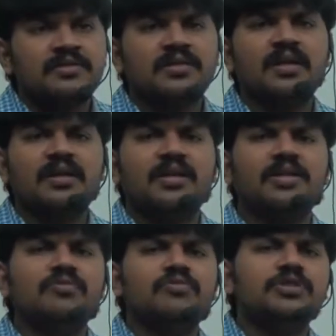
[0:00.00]
Sir,
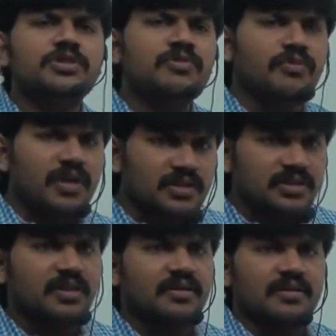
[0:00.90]
in which
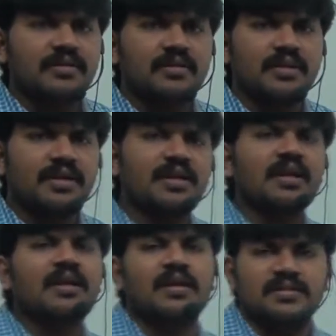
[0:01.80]
version
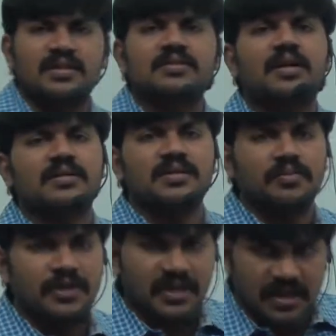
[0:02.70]
inner classes
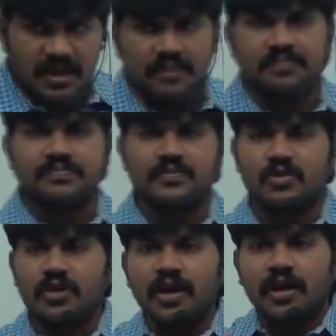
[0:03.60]
concept came?
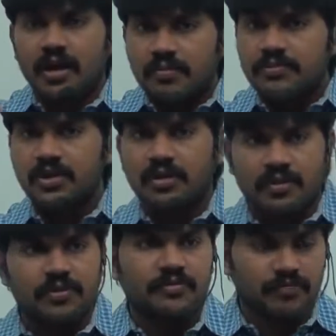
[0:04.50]
Okay,
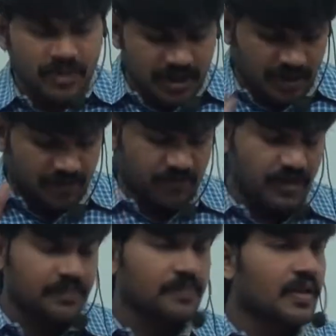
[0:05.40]
observe a bit very
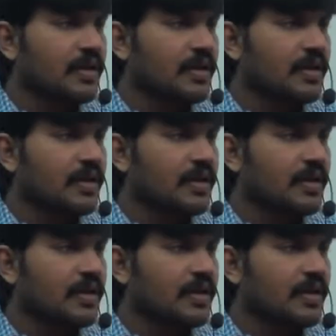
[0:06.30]
carefully.